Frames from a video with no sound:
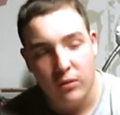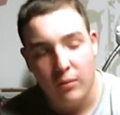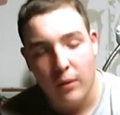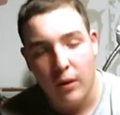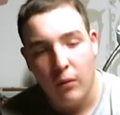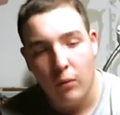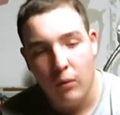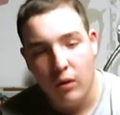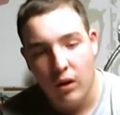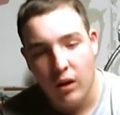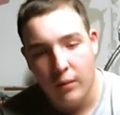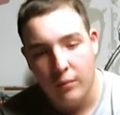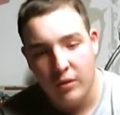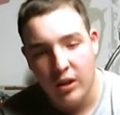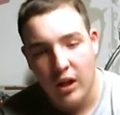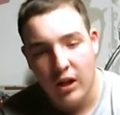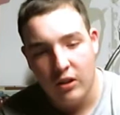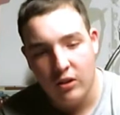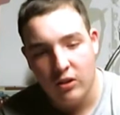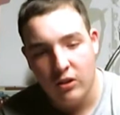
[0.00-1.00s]
my one
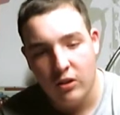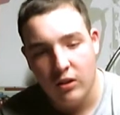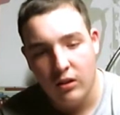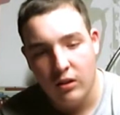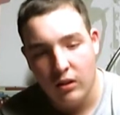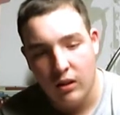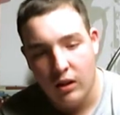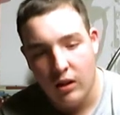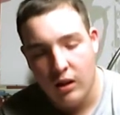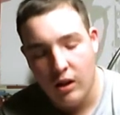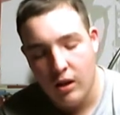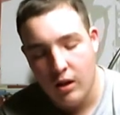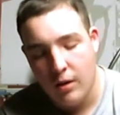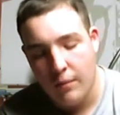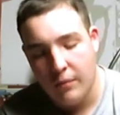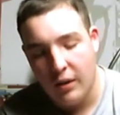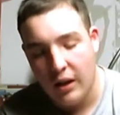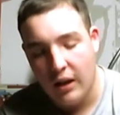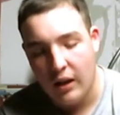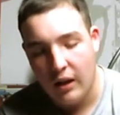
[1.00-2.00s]
doctor
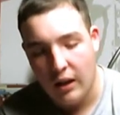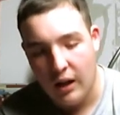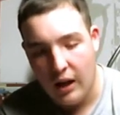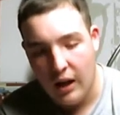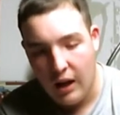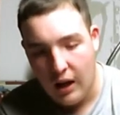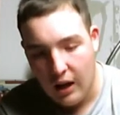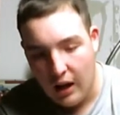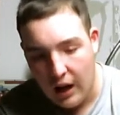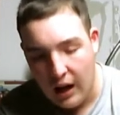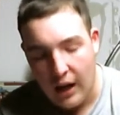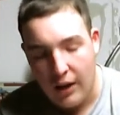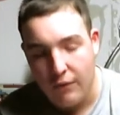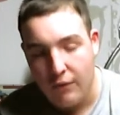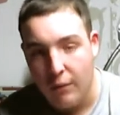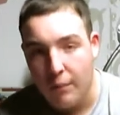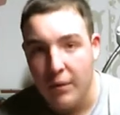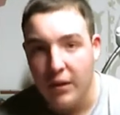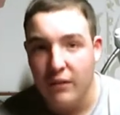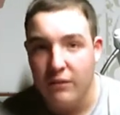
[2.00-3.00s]
that I
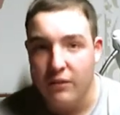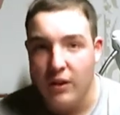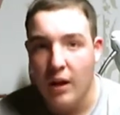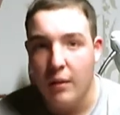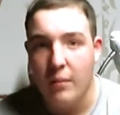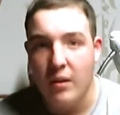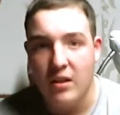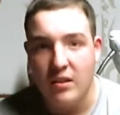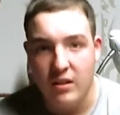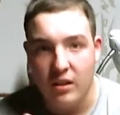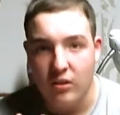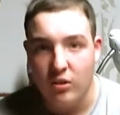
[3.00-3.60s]
have a big fan base.